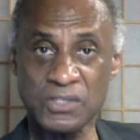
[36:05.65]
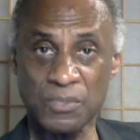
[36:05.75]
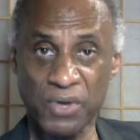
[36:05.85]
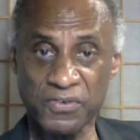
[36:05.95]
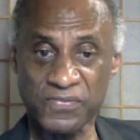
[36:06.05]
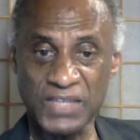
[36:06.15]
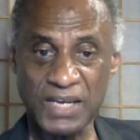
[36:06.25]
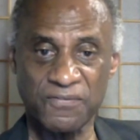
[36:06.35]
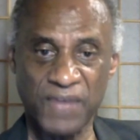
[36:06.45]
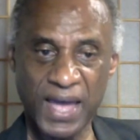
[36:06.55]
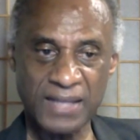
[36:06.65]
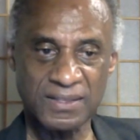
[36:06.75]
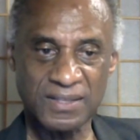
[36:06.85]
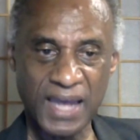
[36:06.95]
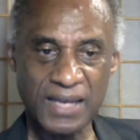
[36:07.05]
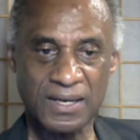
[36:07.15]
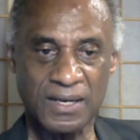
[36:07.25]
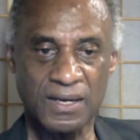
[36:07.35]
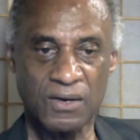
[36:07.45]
that's the brother of Dick Van Dyke,